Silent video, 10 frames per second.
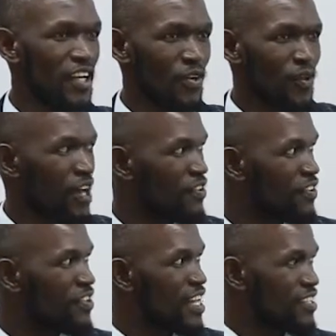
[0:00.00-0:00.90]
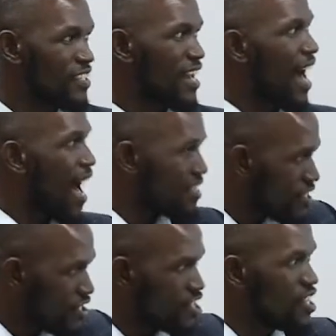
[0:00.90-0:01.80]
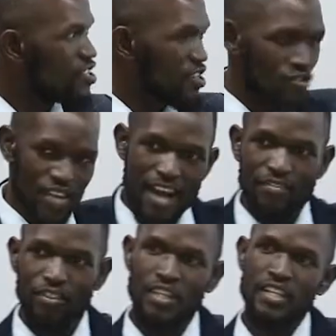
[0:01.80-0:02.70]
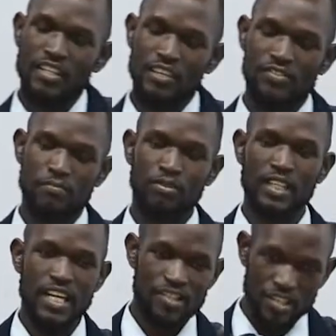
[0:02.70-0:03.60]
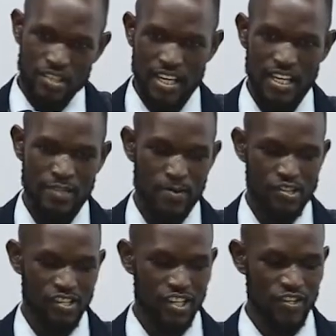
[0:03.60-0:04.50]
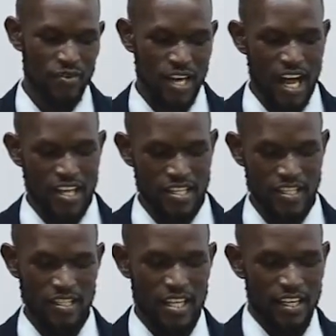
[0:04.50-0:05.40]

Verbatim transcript: You know, one of the things that as I teach and travel in different places, especially in Uganda,